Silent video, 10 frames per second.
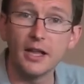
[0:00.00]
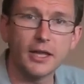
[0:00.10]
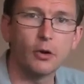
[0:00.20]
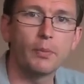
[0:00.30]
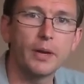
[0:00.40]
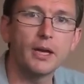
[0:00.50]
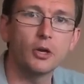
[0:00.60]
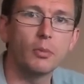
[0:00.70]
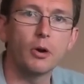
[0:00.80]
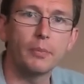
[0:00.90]
there will be
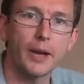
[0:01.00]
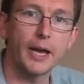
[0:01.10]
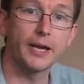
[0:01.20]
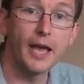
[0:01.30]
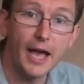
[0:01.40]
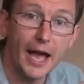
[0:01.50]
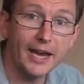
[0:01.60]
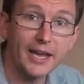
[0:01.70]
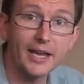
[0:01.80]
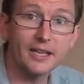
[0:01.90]
no more pain, and
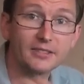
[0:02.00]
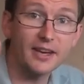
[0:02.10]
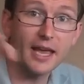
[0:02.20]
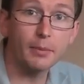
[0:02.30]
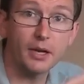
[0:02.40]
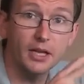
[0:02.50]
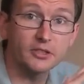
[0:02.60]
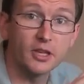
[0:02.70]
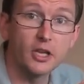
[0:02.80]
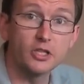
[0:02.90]
He has enabled
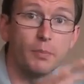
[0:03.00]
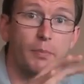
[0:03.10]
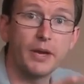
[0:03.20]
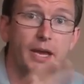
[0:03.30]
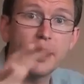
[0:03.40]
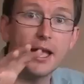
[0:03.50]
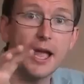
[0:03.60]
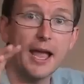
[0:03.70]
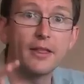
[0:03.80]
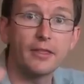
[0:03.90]
us to be
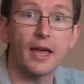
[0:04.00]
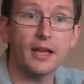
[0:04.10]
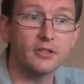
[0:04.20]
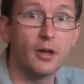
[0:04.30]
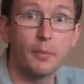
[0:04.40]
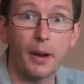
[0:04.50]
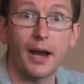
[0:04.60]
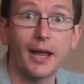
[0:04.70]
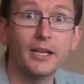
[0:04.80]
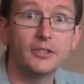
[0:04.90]
in that
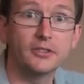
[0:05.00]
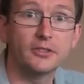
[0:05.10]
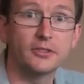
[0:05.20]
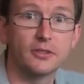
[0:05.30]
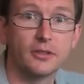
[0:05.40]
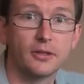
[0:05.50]
place.